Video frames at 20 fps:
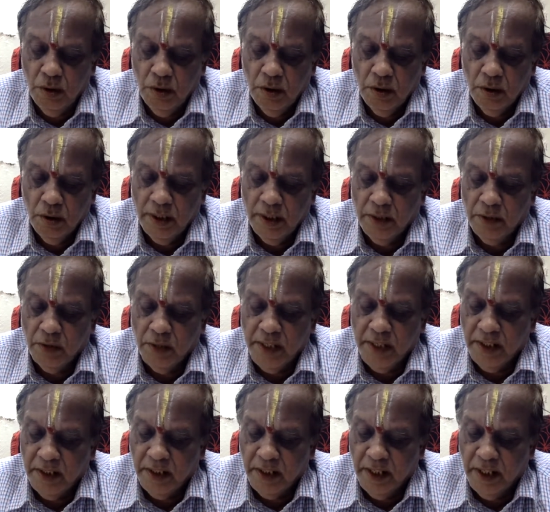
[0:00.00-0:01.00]
Then
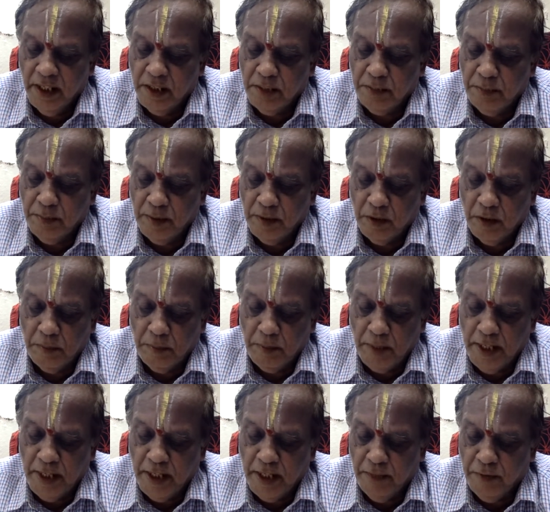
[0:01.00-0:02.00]
23 is to the
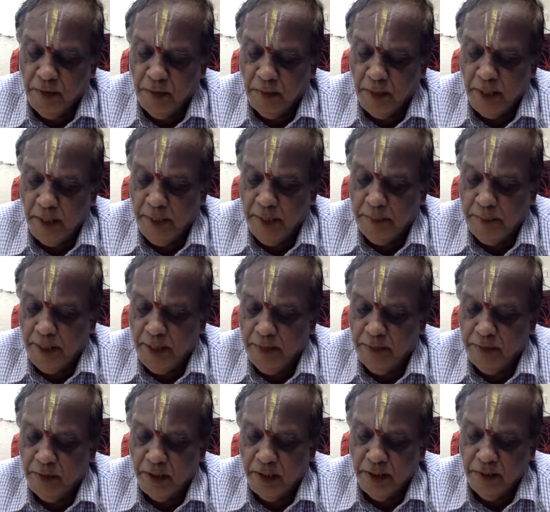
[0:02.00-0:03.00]
plaintiff for money
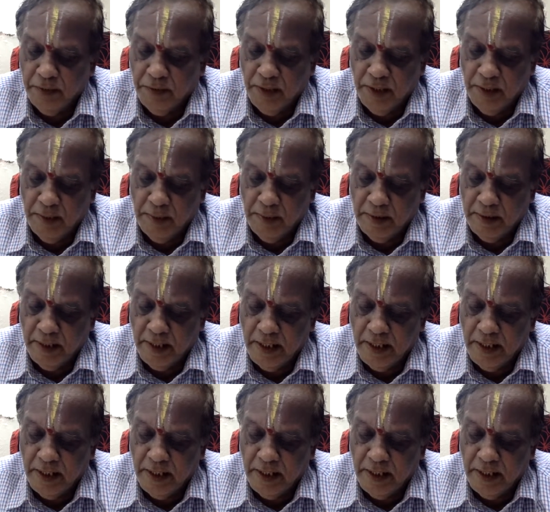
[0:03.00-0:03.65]
paid for the defendant.